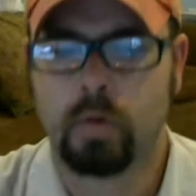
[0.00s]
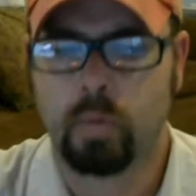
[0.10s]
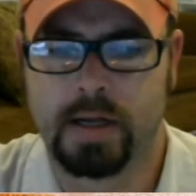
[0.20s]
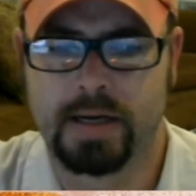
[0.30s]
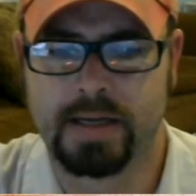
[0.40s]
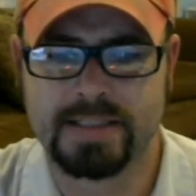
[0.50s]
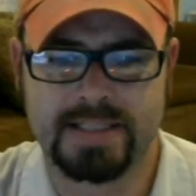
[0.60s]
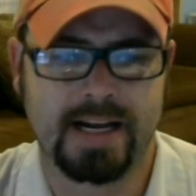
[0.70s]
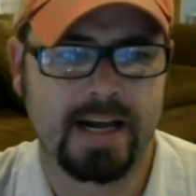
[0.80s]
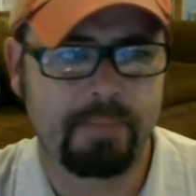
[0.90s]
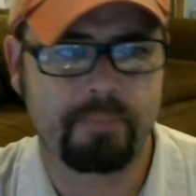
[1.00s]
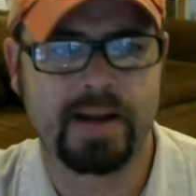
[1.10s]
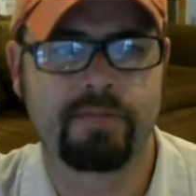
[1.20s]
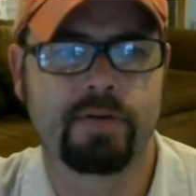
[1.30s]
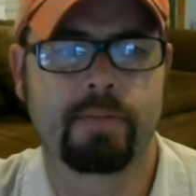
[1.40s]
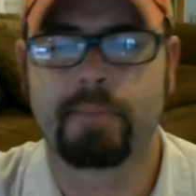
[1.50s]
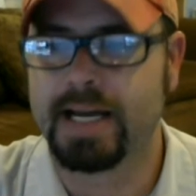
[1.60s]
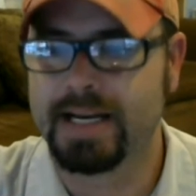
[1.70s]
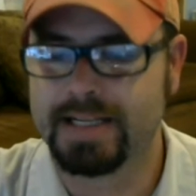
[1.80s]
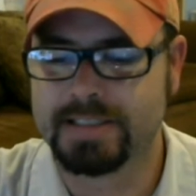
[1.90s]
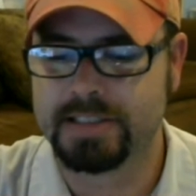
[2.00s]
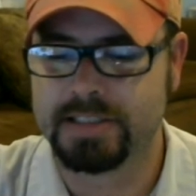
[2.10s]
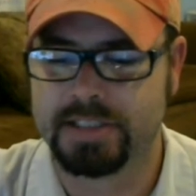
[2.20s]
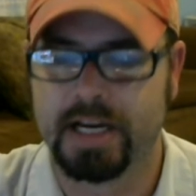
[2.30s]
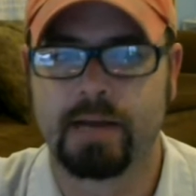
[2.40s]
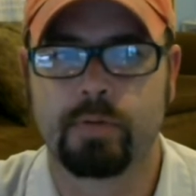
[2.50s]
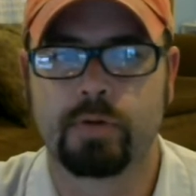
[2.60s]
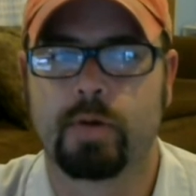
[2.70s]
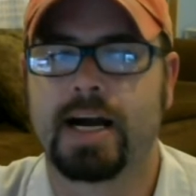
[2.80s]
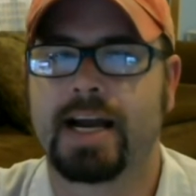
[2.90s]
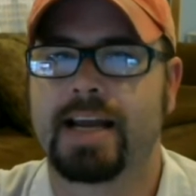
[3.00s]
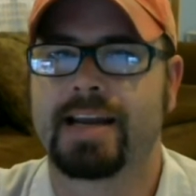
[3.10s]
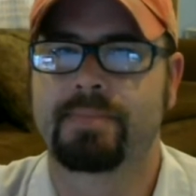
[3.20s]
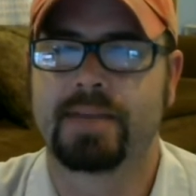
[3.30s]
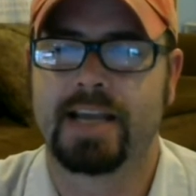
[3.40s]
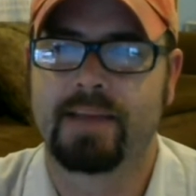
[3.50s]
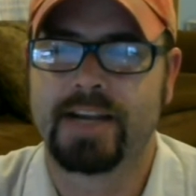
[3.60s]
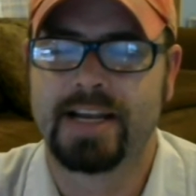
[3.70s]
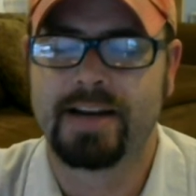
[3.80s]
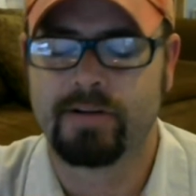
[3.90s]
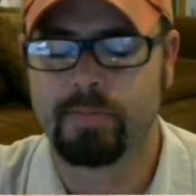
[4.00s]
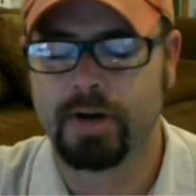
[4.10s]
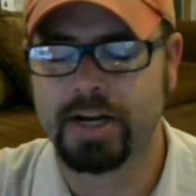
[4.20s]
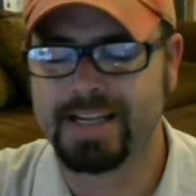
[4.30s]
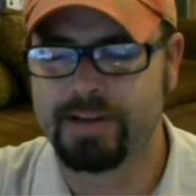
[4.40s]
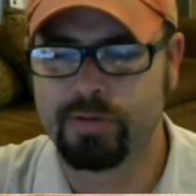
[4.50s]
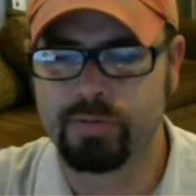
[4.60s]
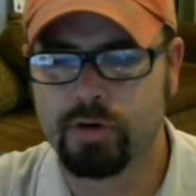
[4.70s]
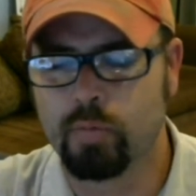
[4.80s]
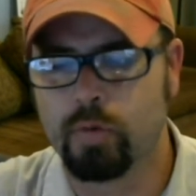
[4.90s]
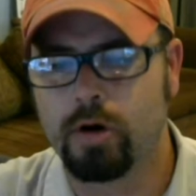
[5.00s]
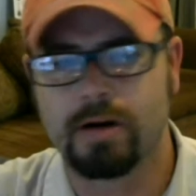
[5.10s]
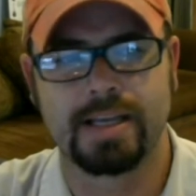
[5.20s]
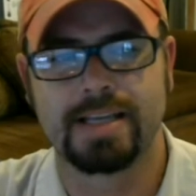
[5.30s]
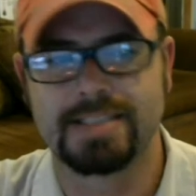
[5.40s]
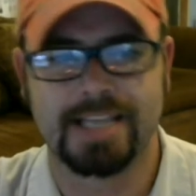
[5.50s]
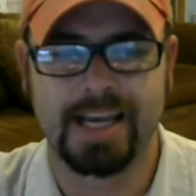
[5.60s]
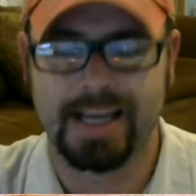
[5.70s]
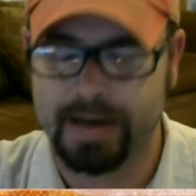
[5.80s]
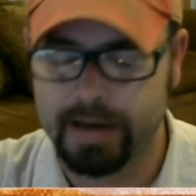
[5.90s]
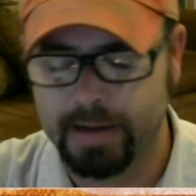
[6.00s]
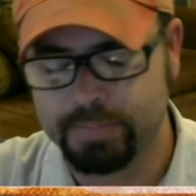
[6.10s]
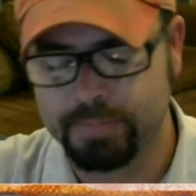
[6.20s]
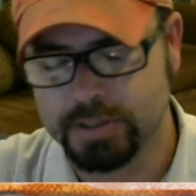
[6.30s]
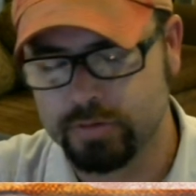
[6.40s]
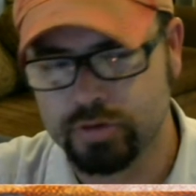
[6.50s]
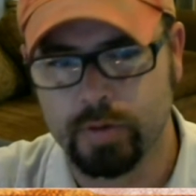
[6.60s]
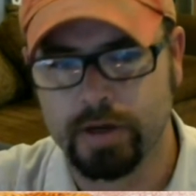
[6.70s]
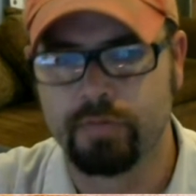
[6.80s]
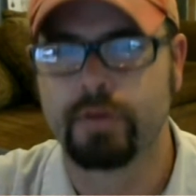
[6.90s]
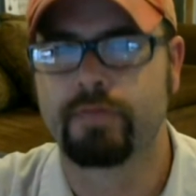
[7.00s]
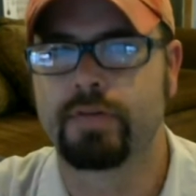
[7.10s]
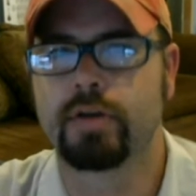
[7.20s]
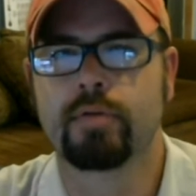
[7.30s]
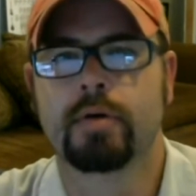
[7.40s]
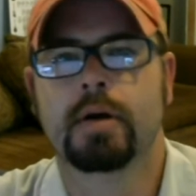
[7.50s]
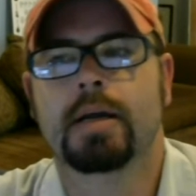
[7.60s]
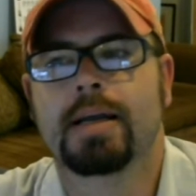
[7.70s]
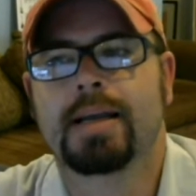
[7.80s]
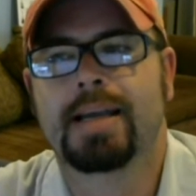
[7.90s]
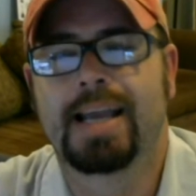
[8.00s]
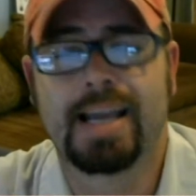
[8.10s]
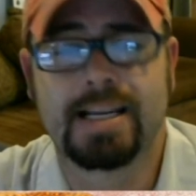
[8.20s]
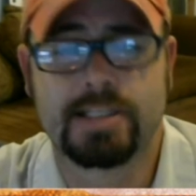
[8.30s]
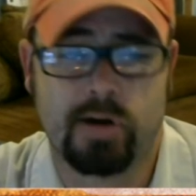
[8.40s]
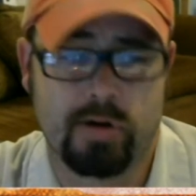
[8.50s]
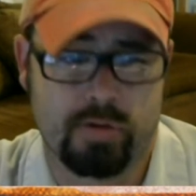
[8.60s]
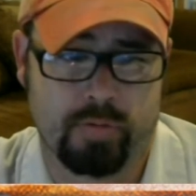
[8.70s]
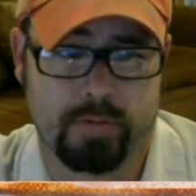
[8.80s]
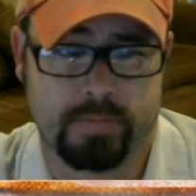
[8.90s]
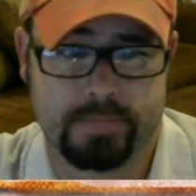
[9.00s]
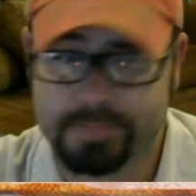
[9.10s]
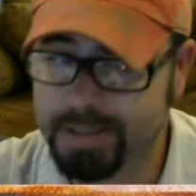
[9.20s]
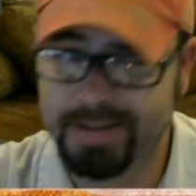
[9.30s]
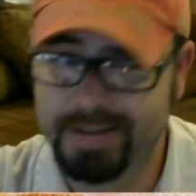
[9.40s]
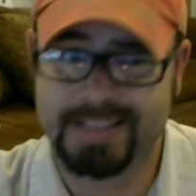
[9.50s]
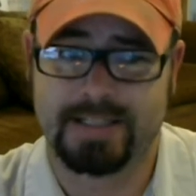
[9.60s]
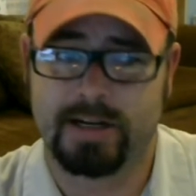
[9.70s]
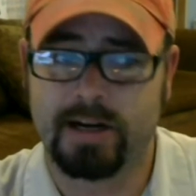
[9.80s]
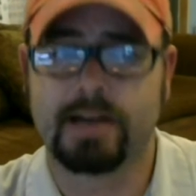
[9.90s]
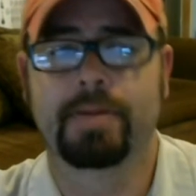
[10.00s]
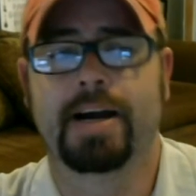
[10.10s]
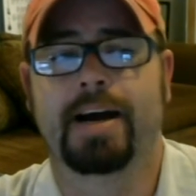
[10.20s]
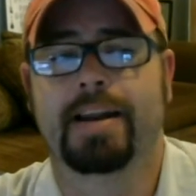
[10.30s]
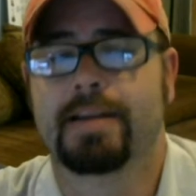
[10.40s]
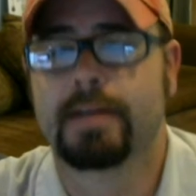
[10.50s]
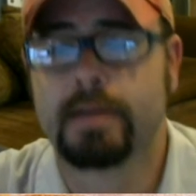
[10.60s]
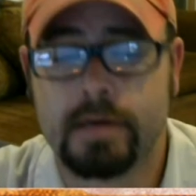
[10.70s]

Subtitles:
What is up, everybody? This is Jay with YAIM Gaming here, bringing you your Walking Dead episode 12 review and talk through. So let's talk about it.